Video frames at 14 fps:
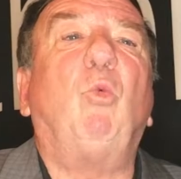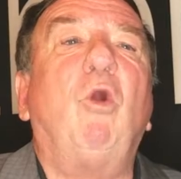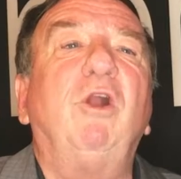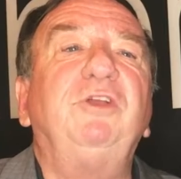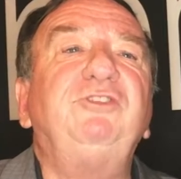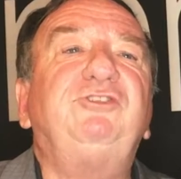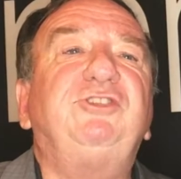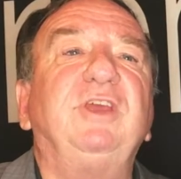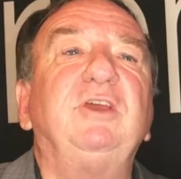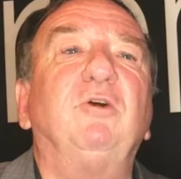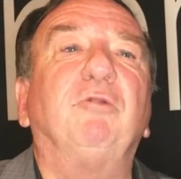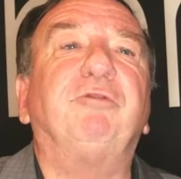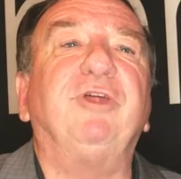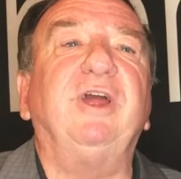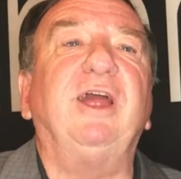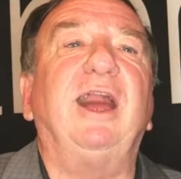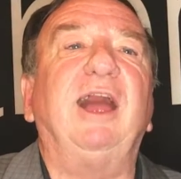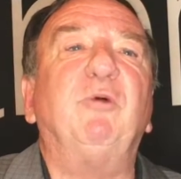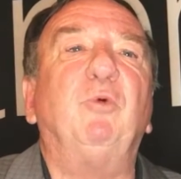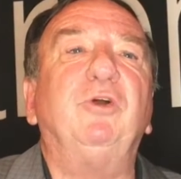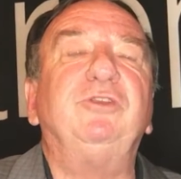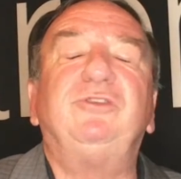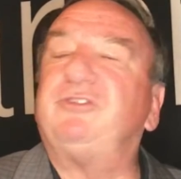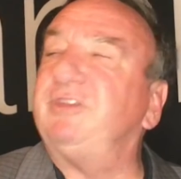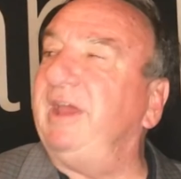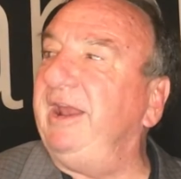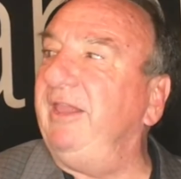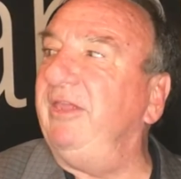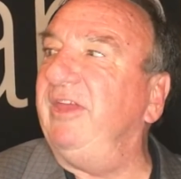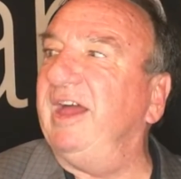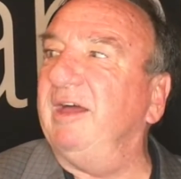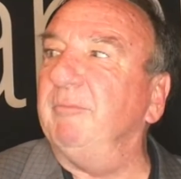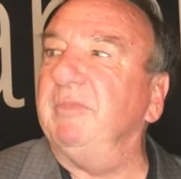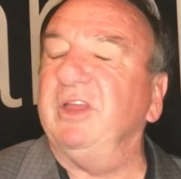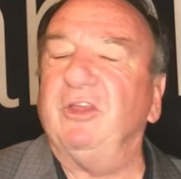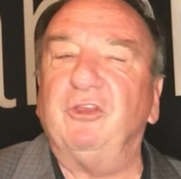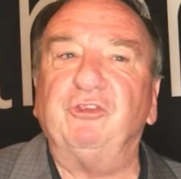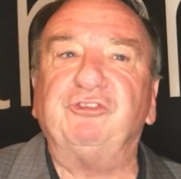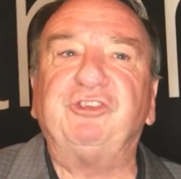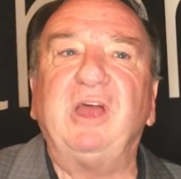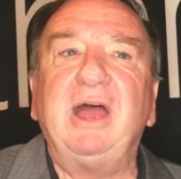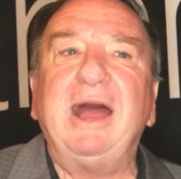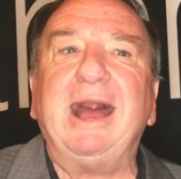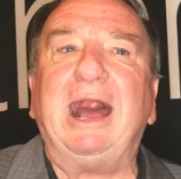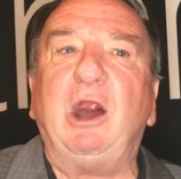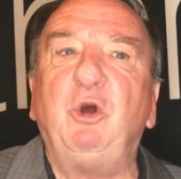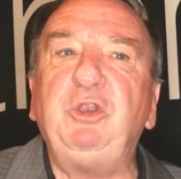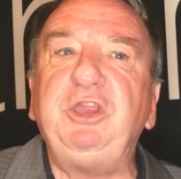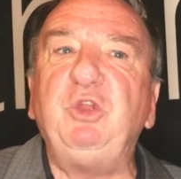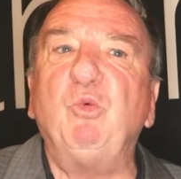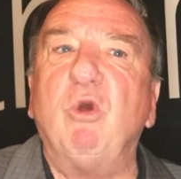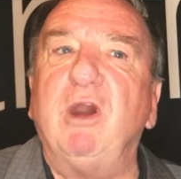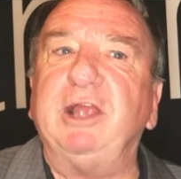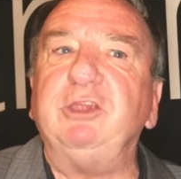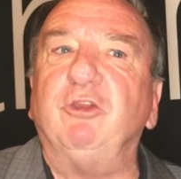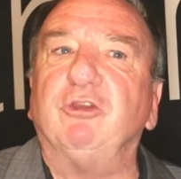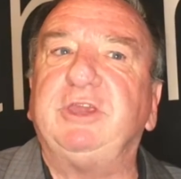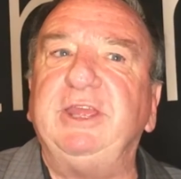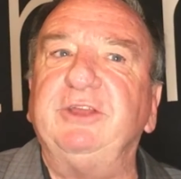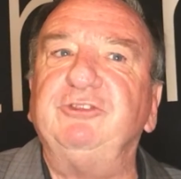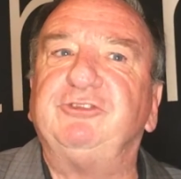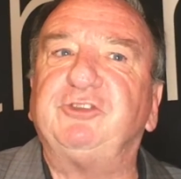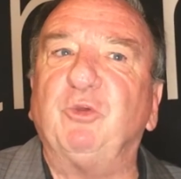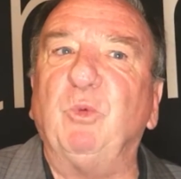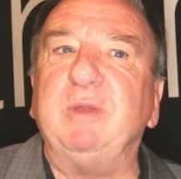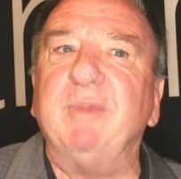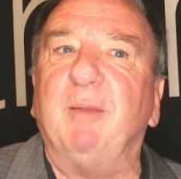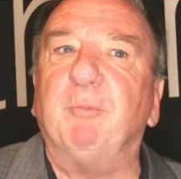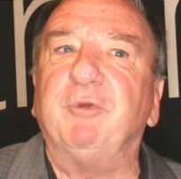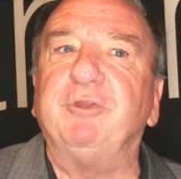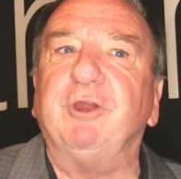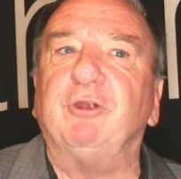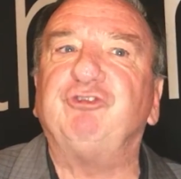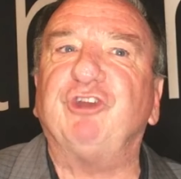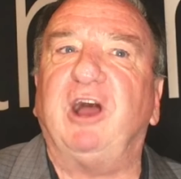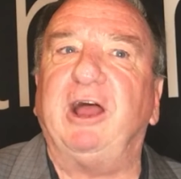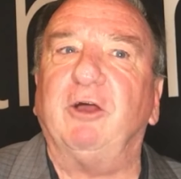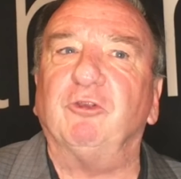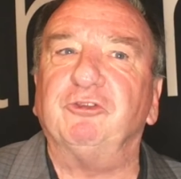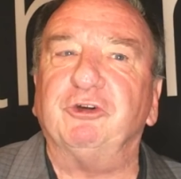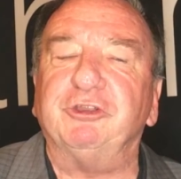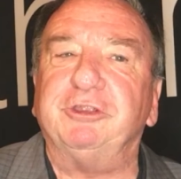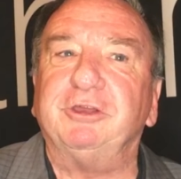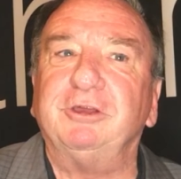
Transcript: one single thing I would say to them is, how do you want your kids to remember their childhood?